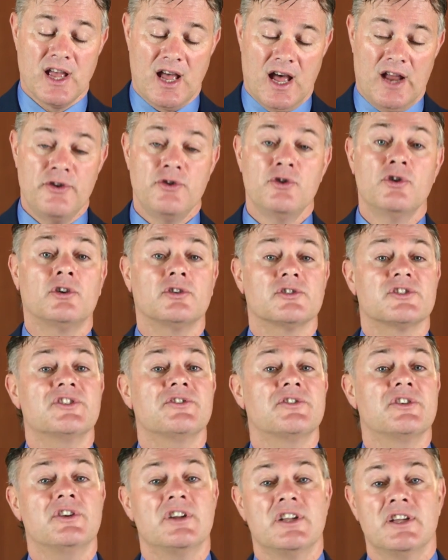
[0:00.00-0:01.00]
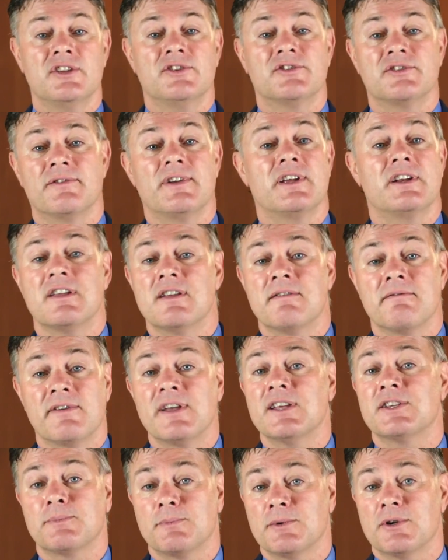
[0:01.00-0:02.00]
and not to the needs of any
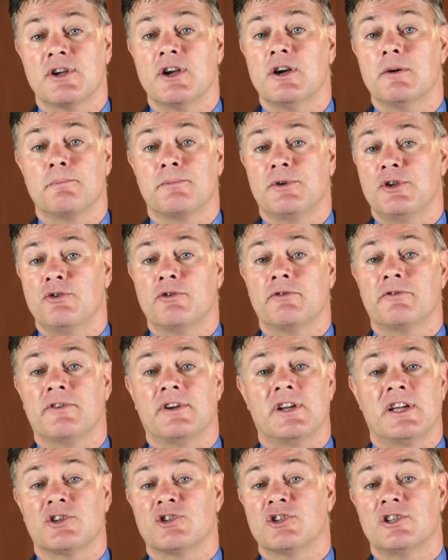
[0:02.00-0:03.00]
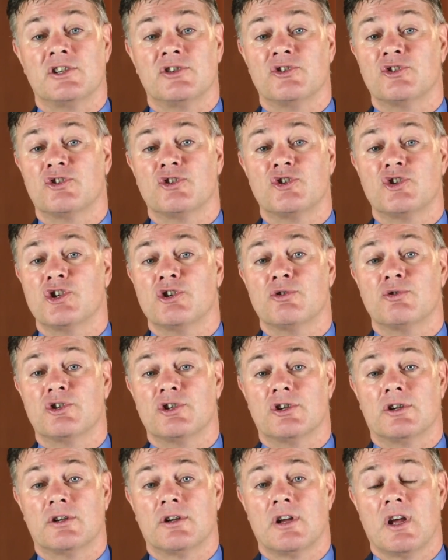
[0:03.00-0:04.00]
investment company or financial
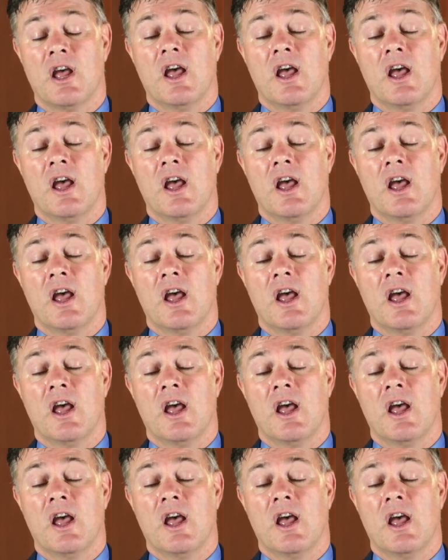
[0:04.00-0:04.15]
institution.